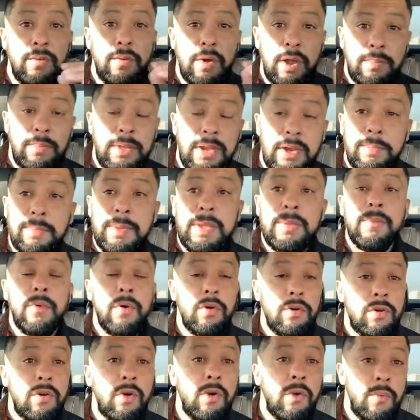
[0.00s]
you want me to be
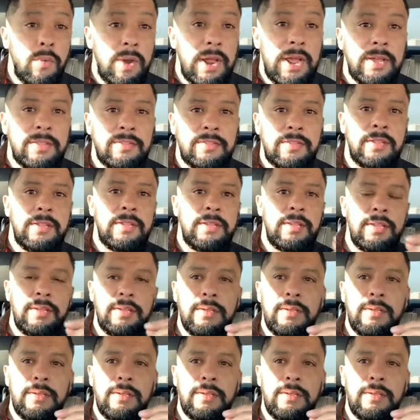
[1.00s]
more correct.